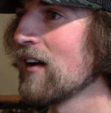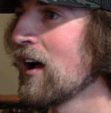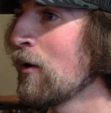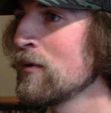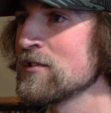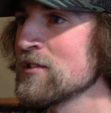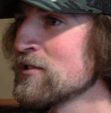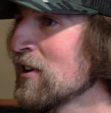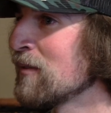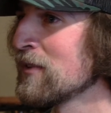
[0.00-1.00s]
always just
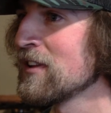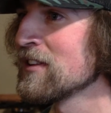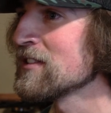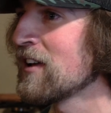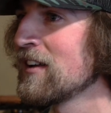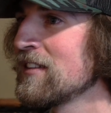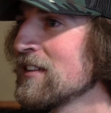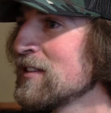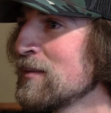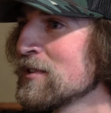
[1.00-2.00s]
jump to the side that
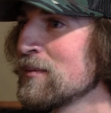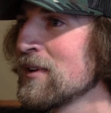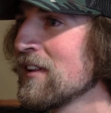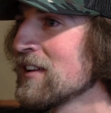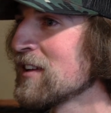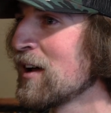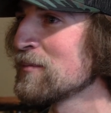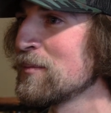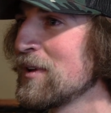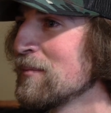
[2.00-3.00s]
seems to be less apt
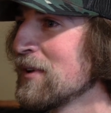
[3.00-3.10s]
to being